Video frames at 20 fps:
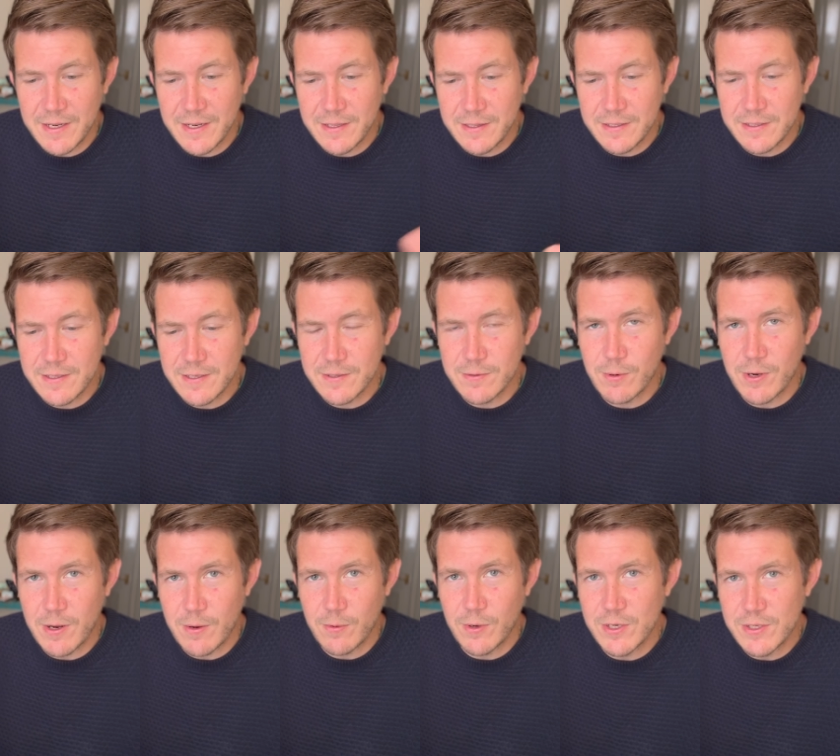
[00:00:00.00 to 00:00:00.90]
and this is what
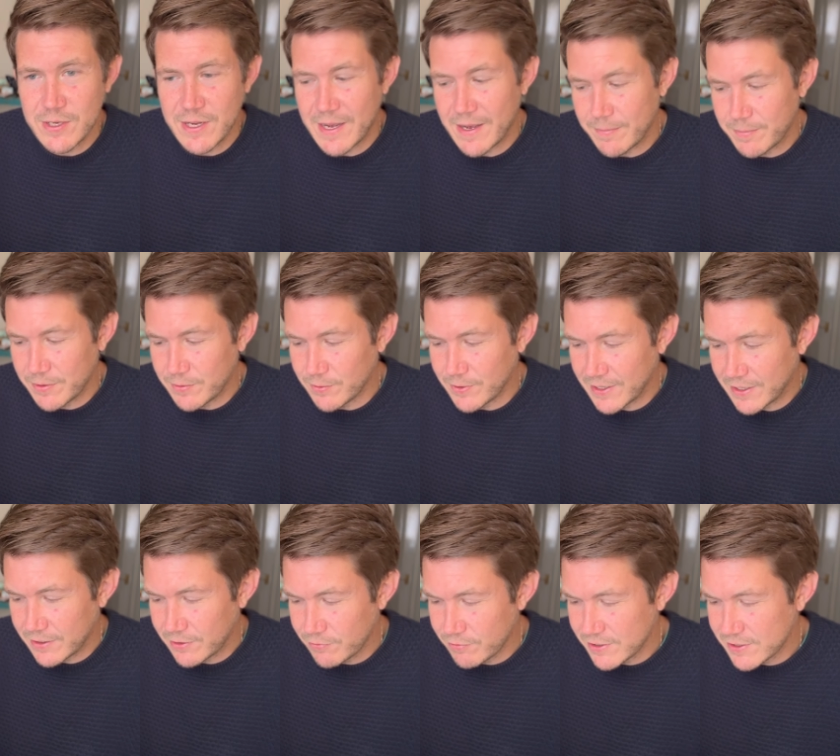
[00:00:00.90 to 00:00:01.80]
I want to happen with
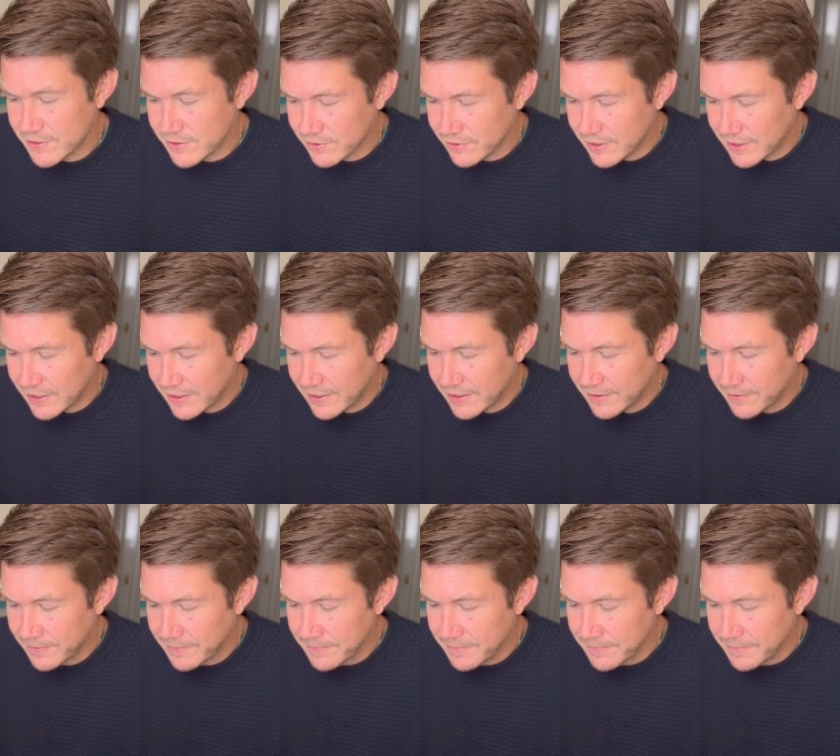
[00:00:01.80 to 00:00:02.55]
it, crystal clear.